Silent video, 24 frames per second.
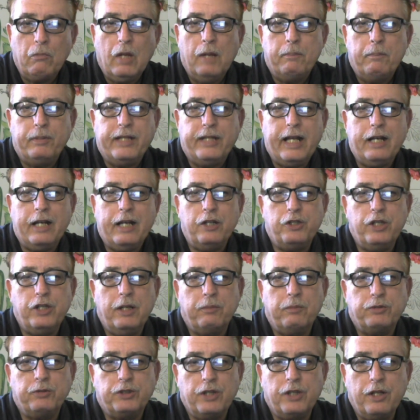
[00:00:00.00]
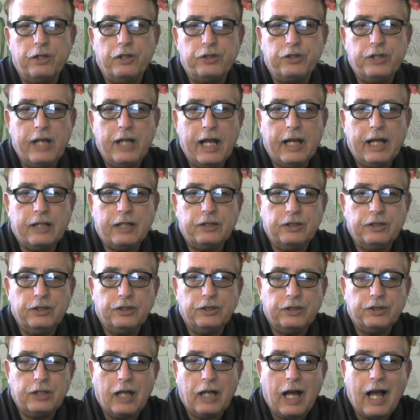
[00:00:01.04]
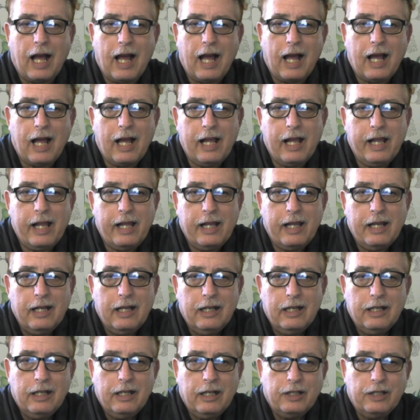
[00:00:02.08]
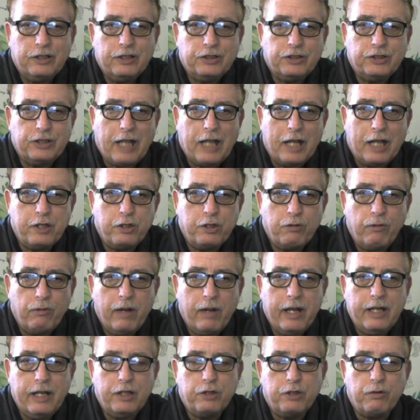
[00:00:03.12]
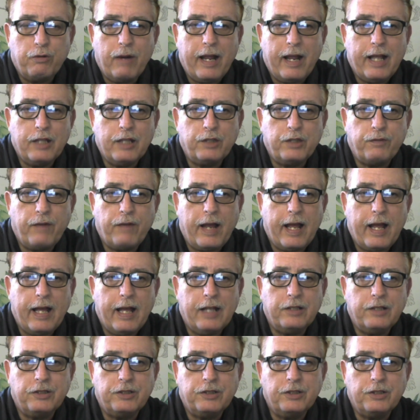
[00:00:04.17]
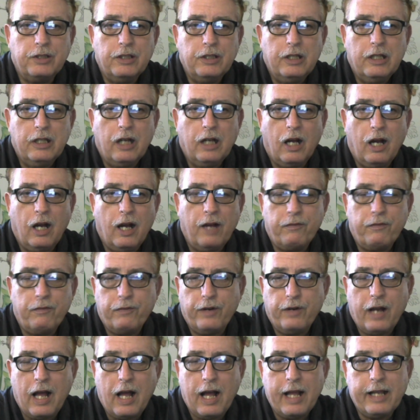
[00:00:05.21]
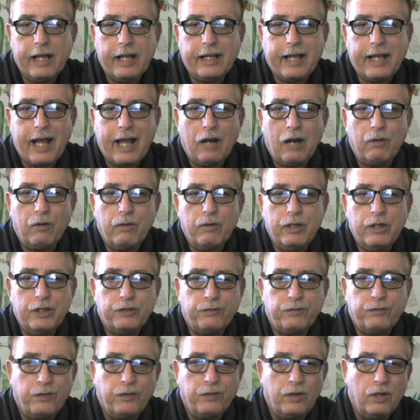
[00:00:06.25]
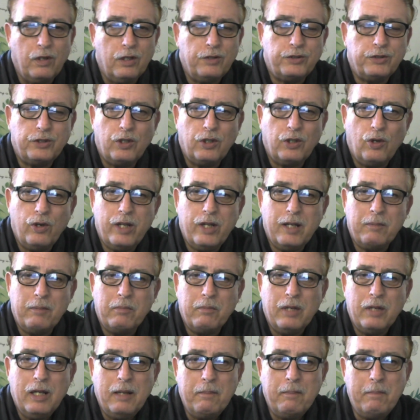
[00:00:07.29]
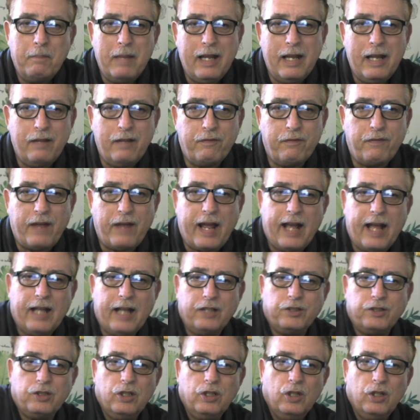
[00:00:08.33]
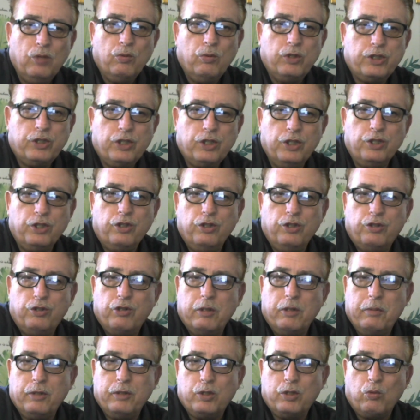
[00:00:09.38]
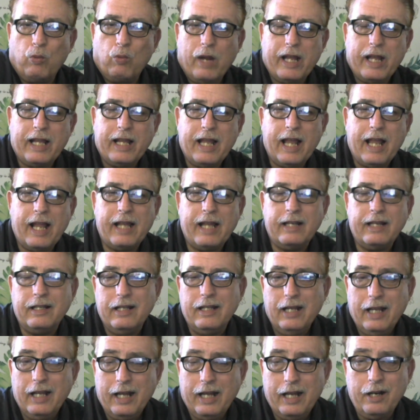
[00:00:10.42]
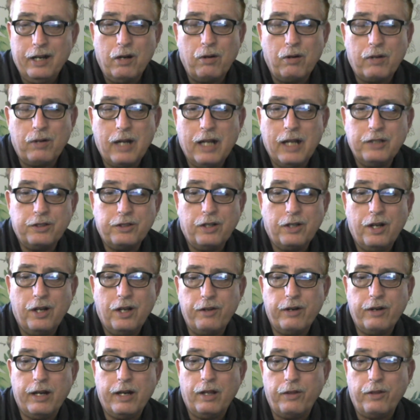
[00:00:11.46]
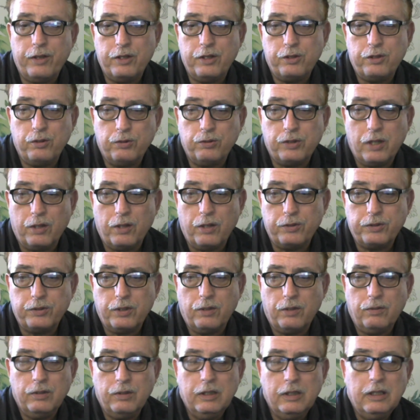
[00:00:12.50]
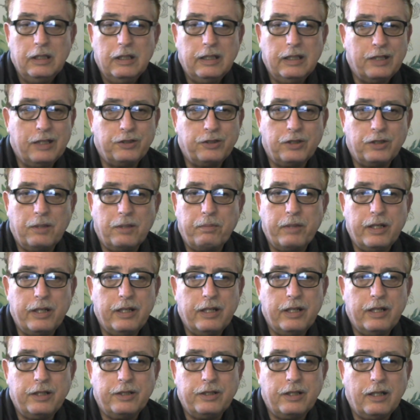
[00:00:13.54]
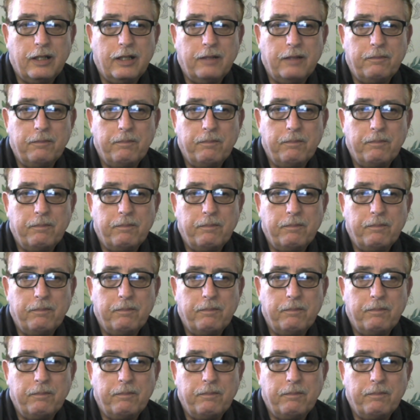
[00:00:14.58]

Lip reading: Potato chips, other snacks, it's high saturated trans fats, often high in calories, full of sodium, many fats, which can contribute to weight gain and all kinds of other health issues also. That's something that